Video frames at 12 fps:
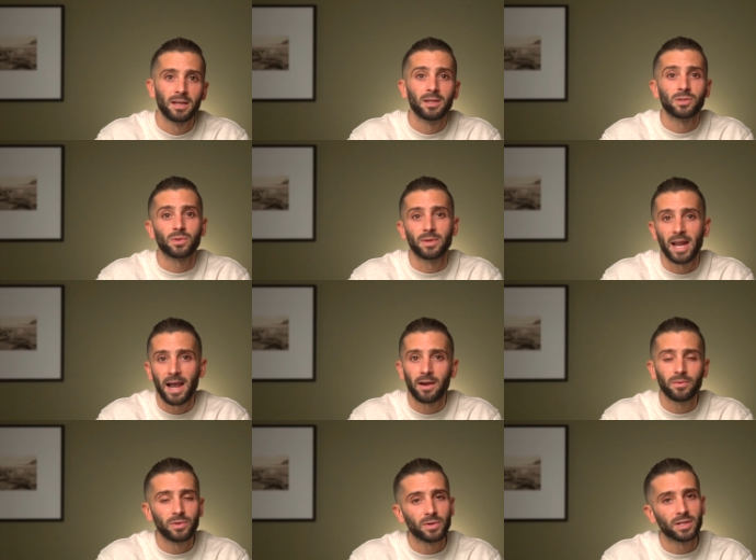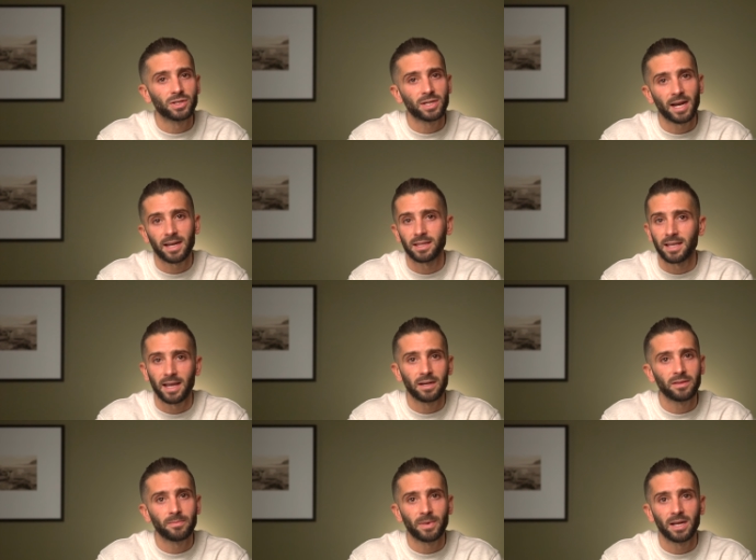So now you can check at the end
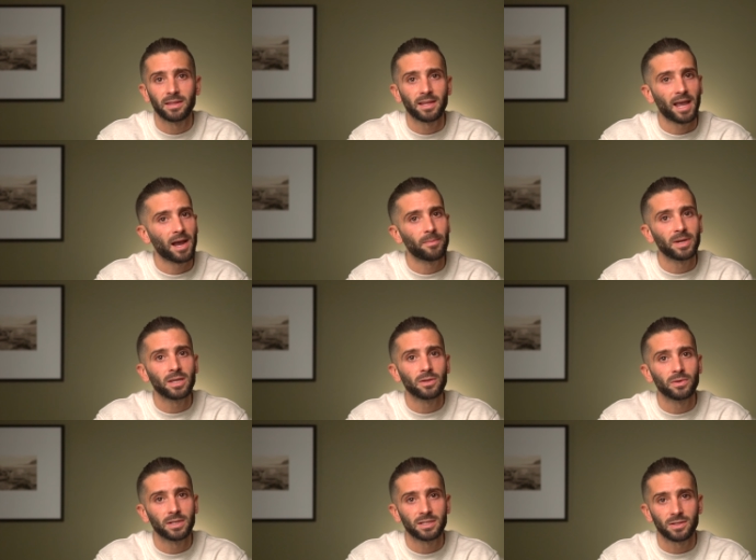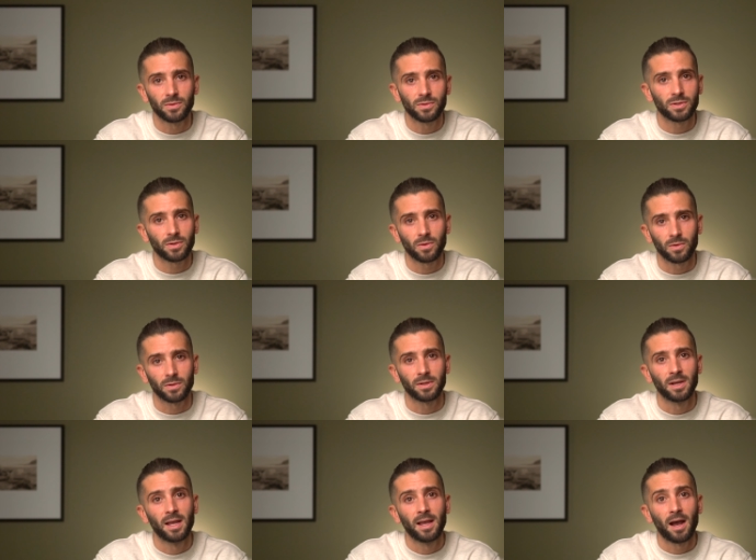of the month how many units you sold
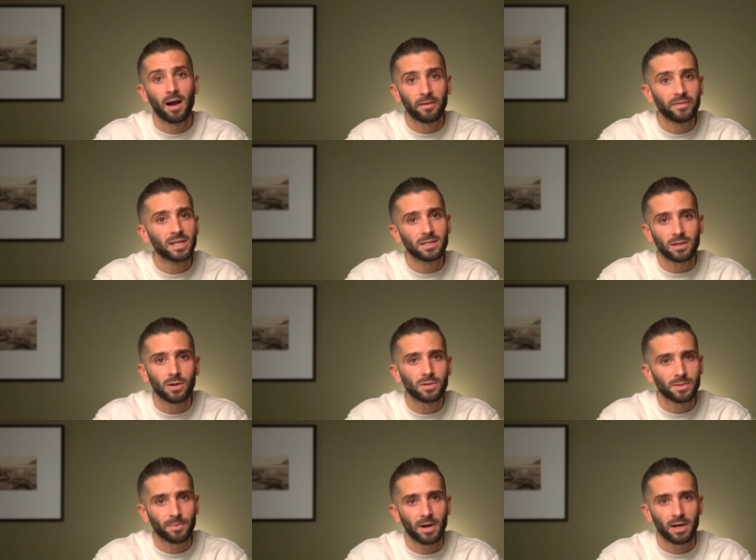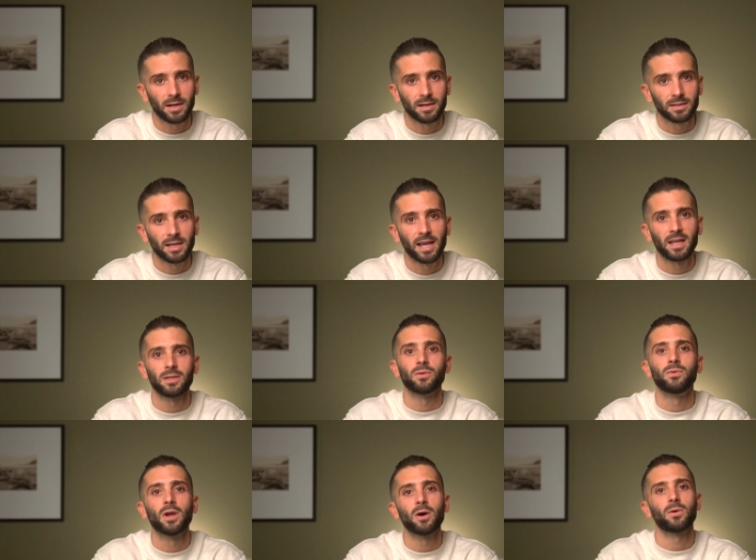of this ghost product, and you
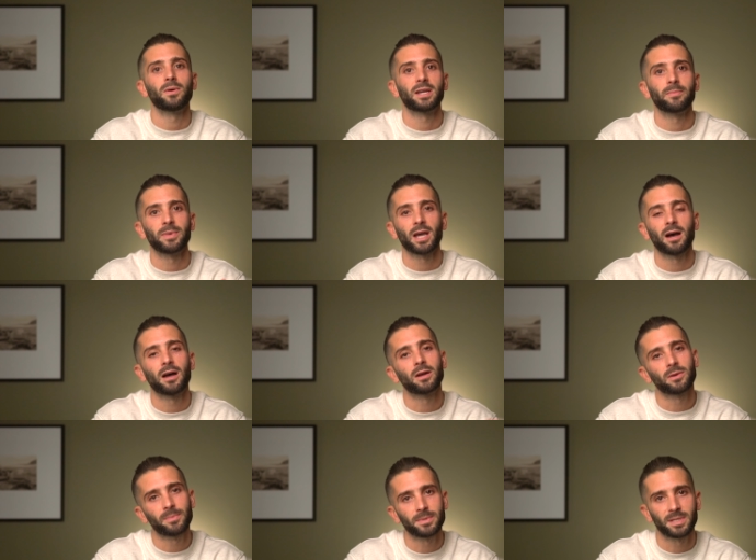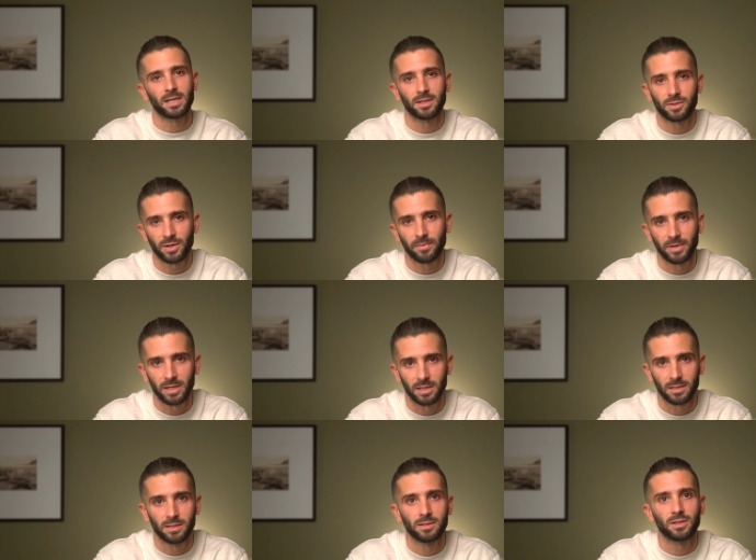know it can be 100%
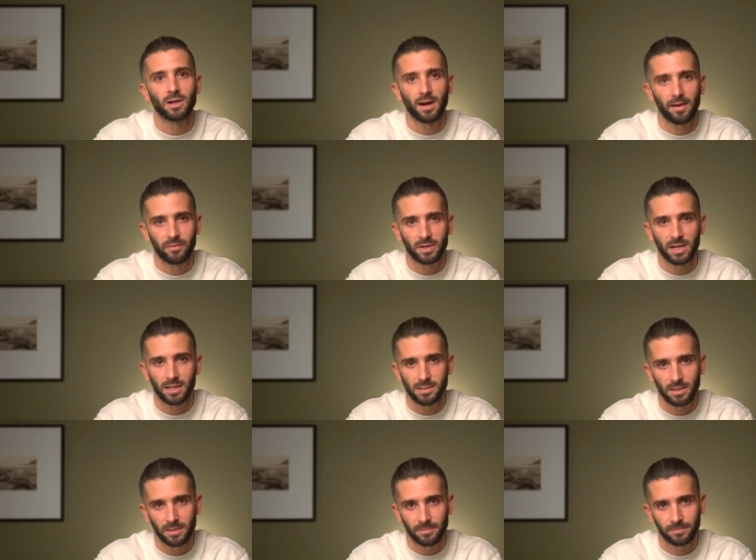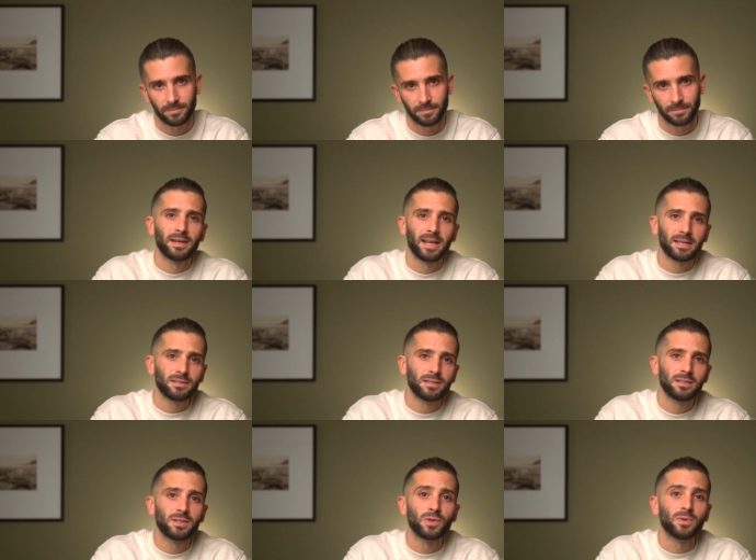attributed to your advertising. Next
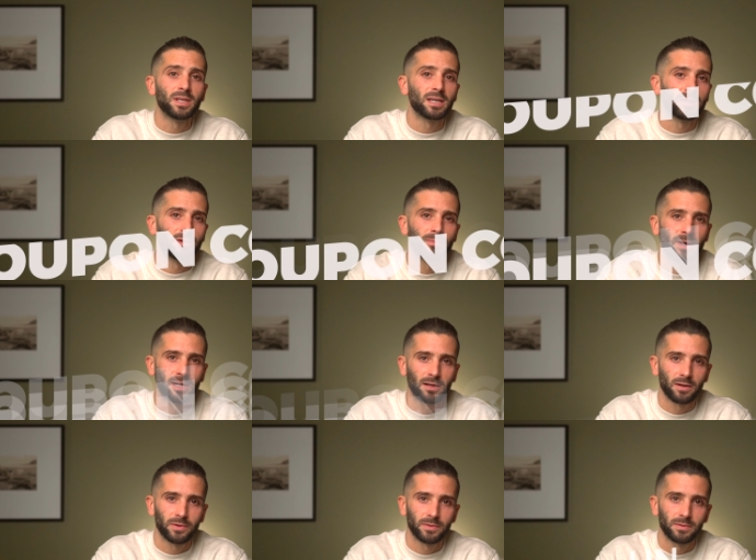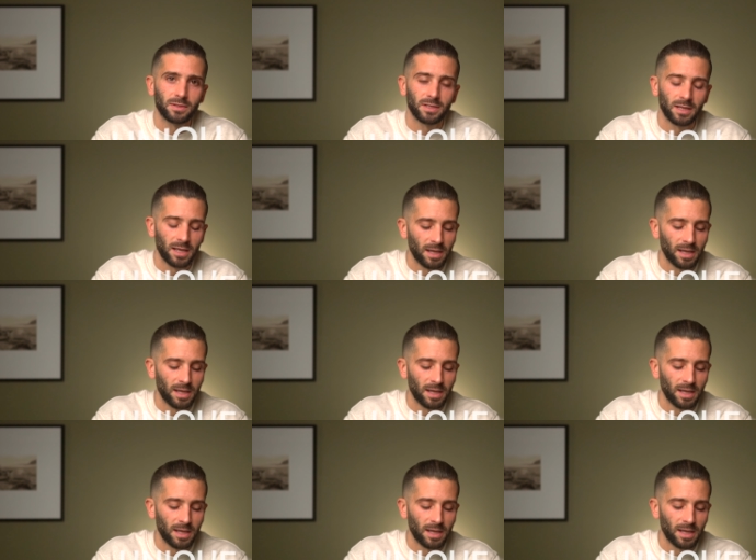is unique coupon codes.